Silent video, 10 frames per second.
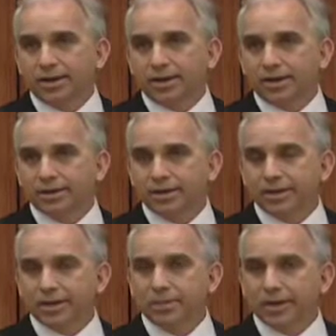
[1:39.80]
in
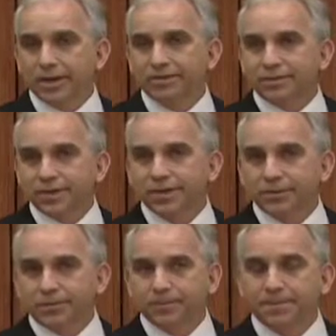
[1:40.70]
completing the
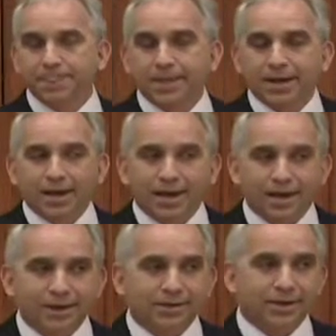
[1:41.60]
deal.
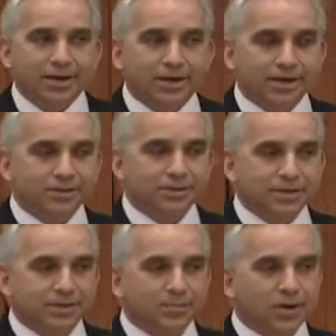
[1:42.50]
And
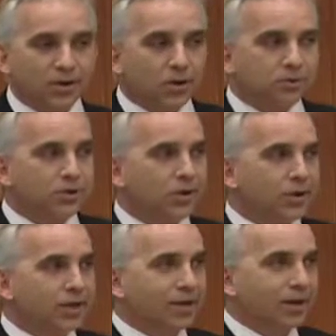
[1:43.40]
it's been a long
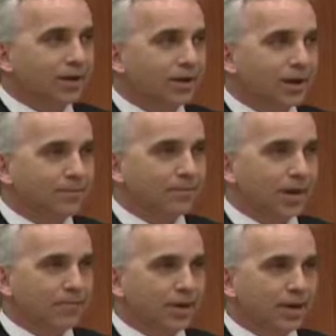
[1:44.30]
journey.
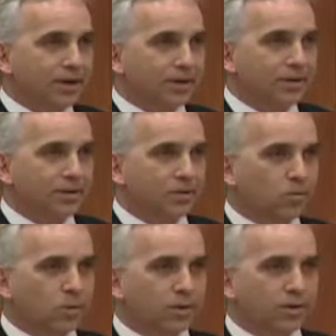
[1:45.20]
I began
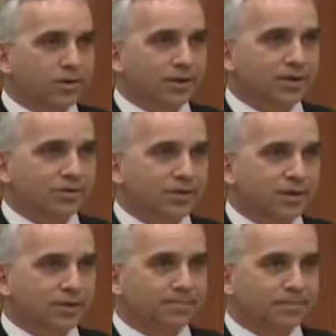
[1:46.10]
working on this
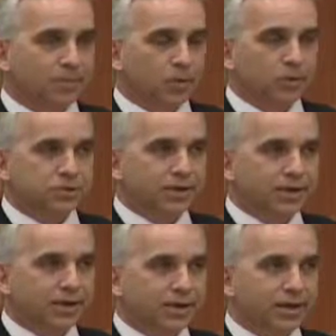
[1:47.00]

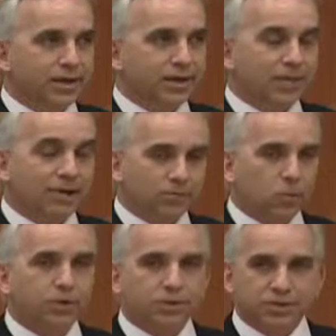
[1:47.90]
personally about
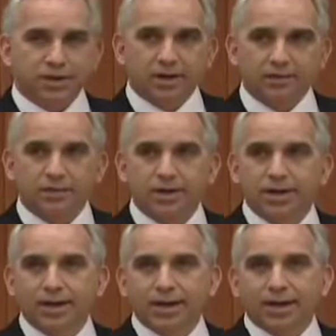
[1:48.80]
4 years ago,
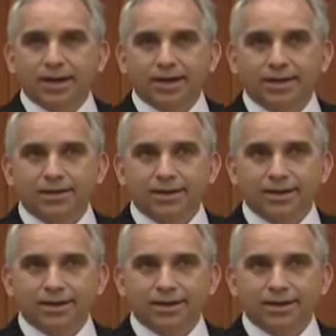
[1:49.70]
and